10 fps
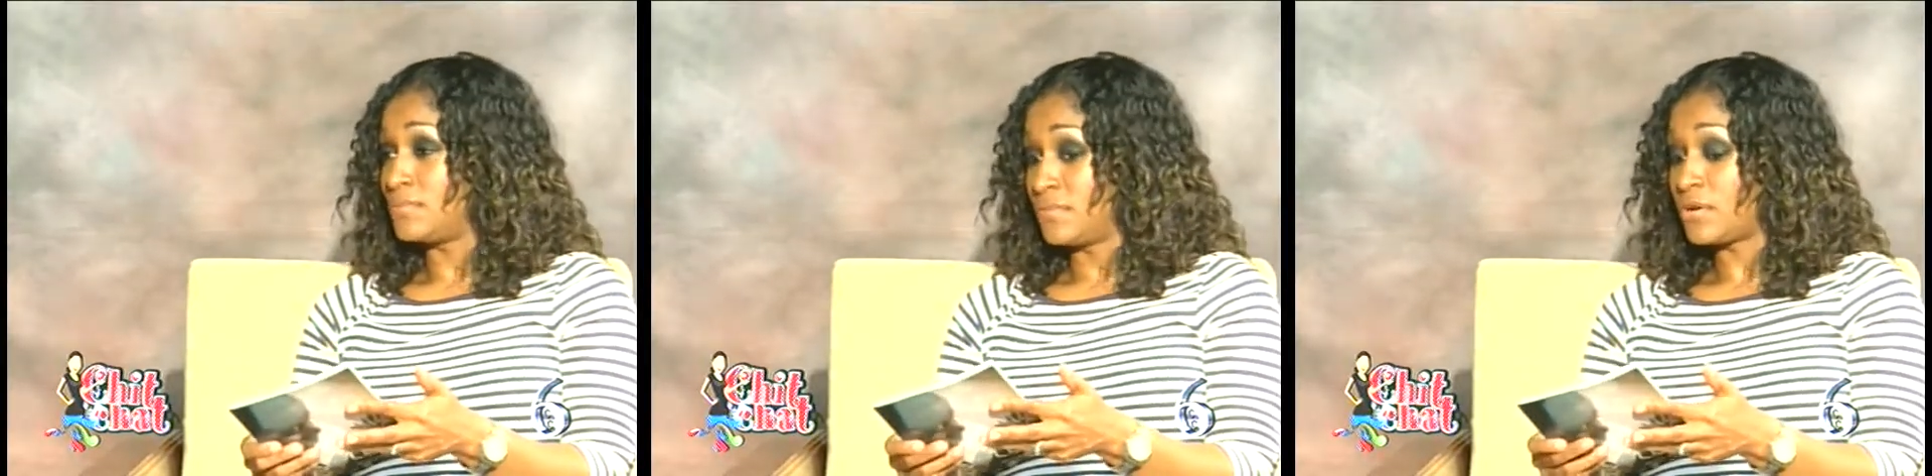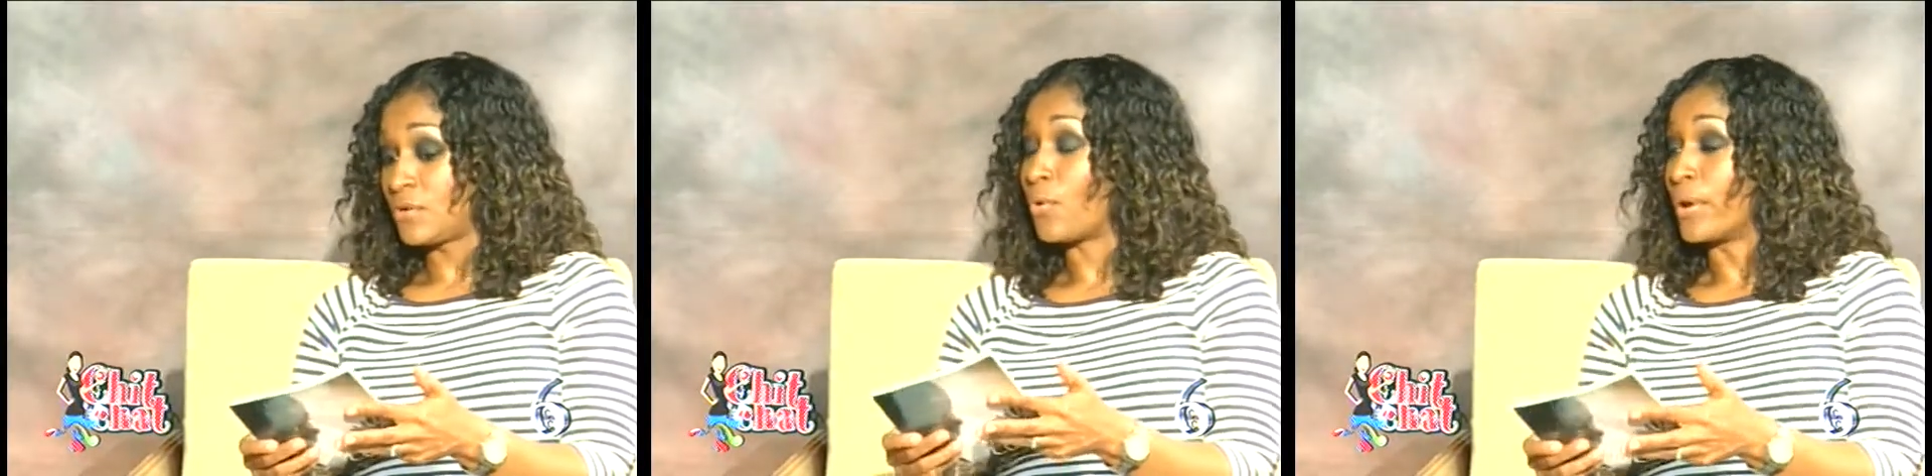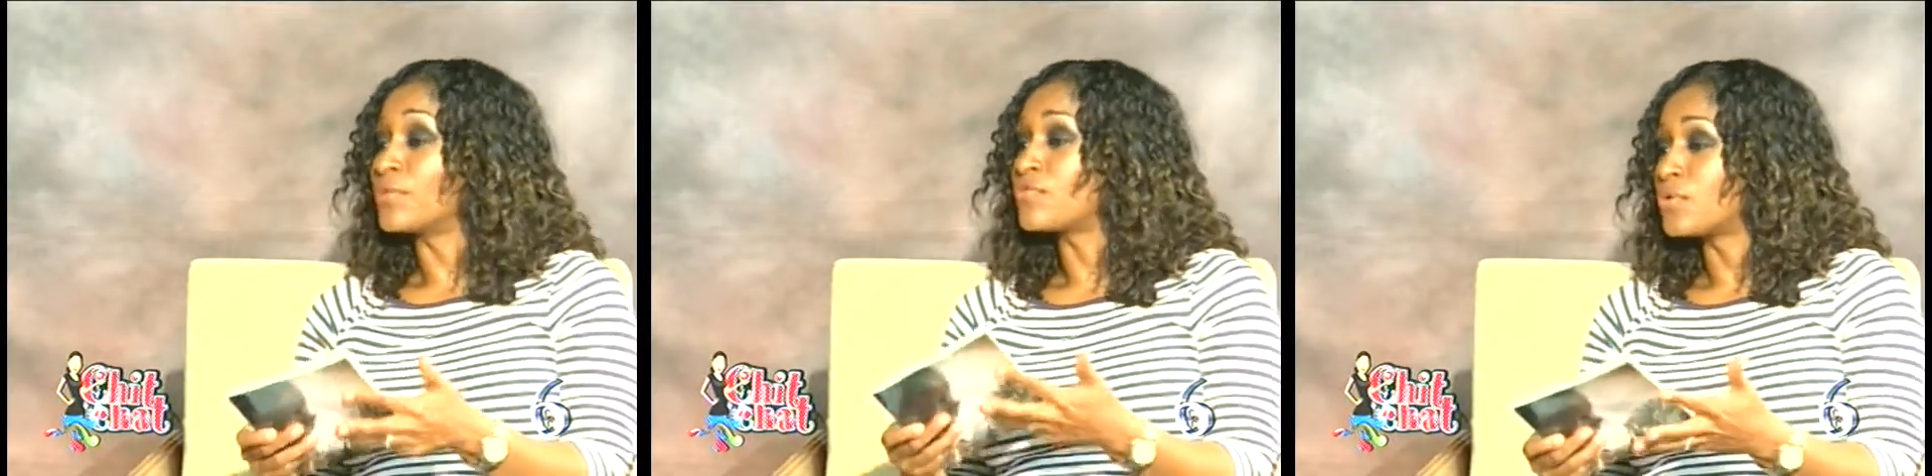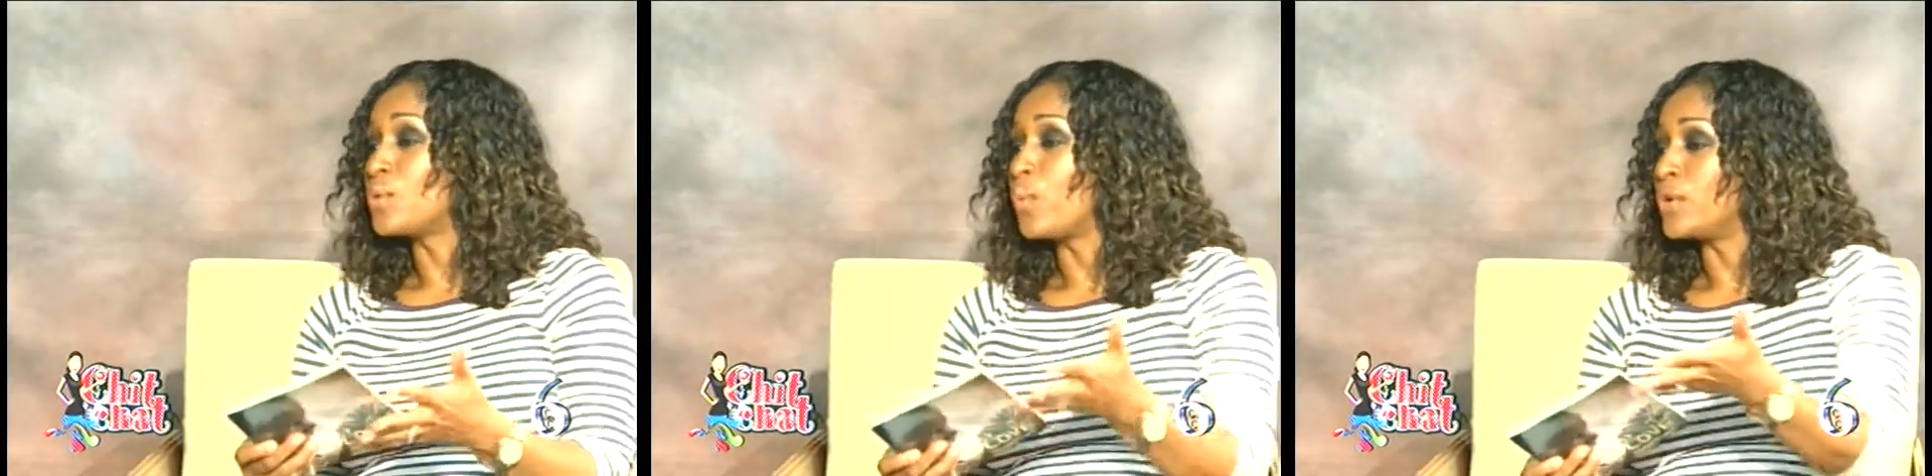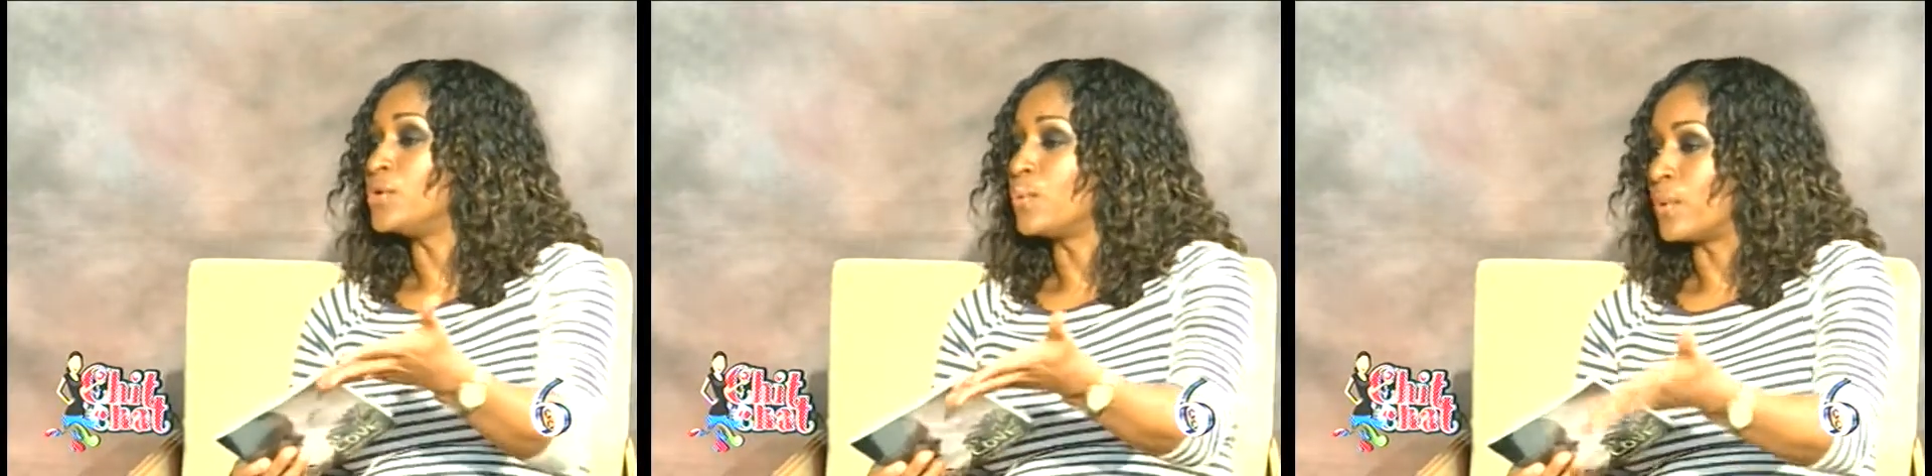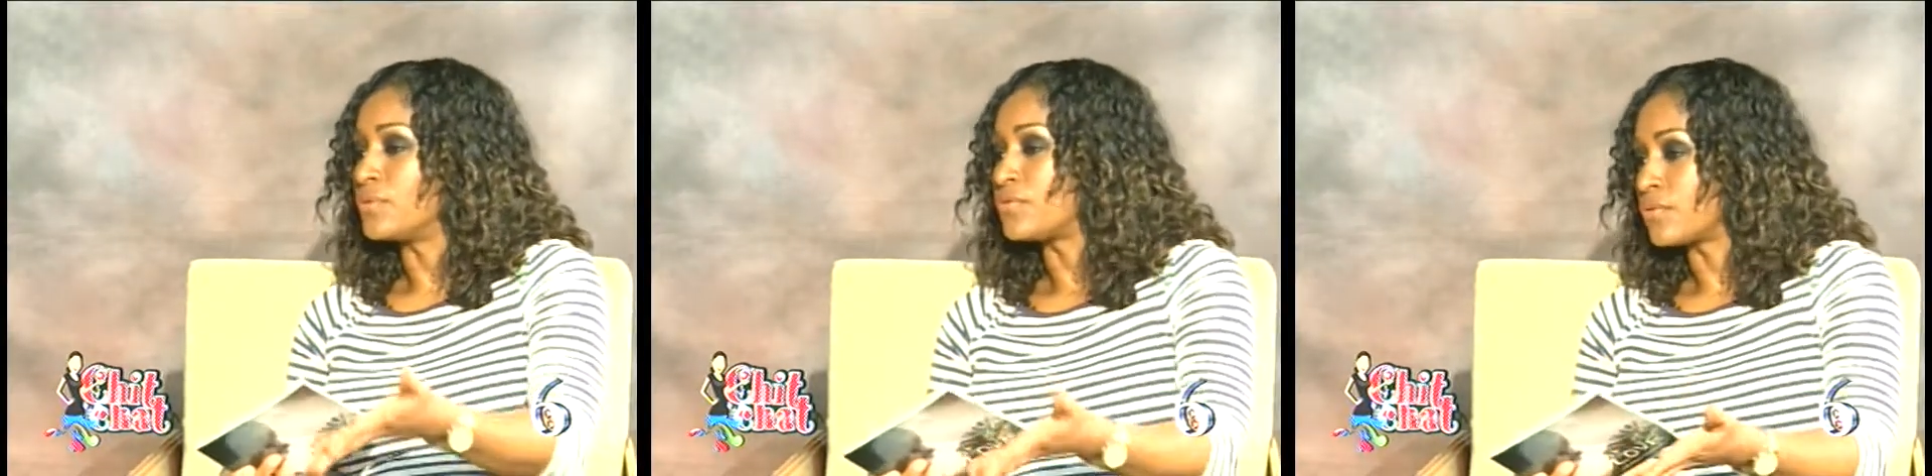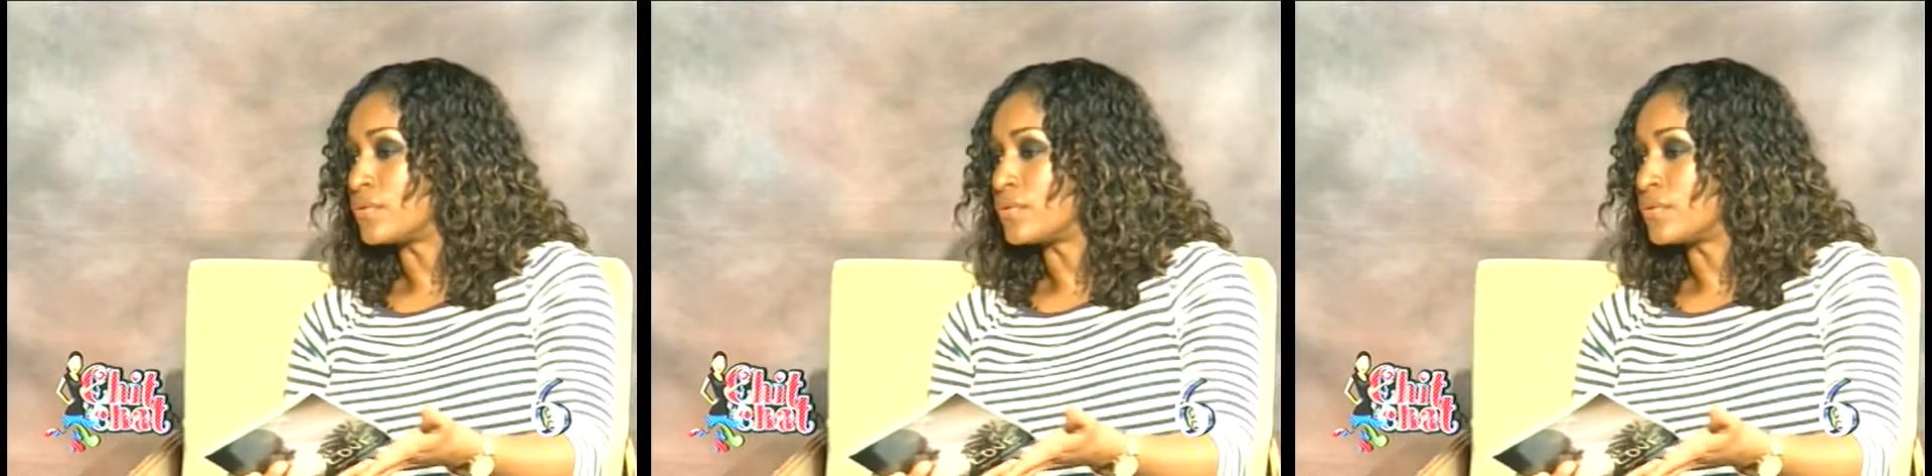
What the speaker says: they're going through what you went through,